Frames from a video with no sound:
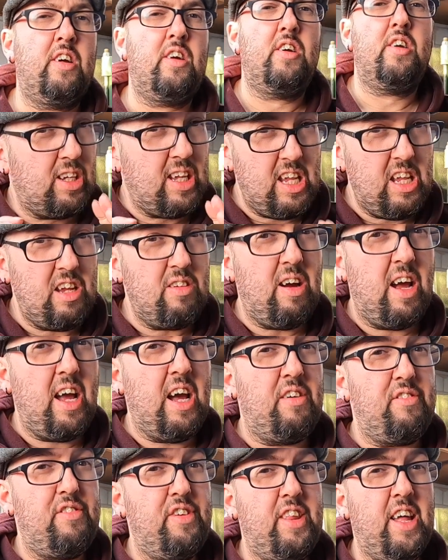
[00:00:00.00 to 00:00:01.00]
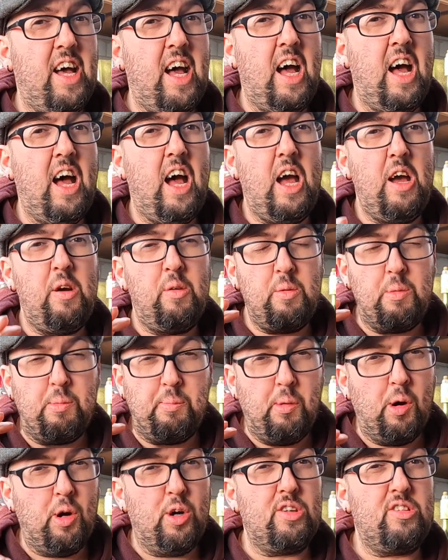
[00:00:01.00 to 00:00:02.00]
So keep your eye out for that. I will
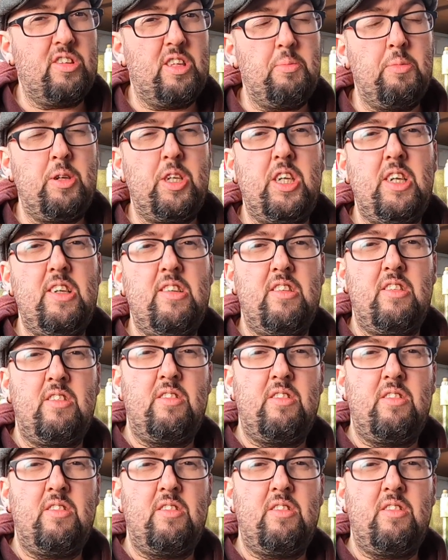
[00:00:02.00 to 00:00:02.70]
post images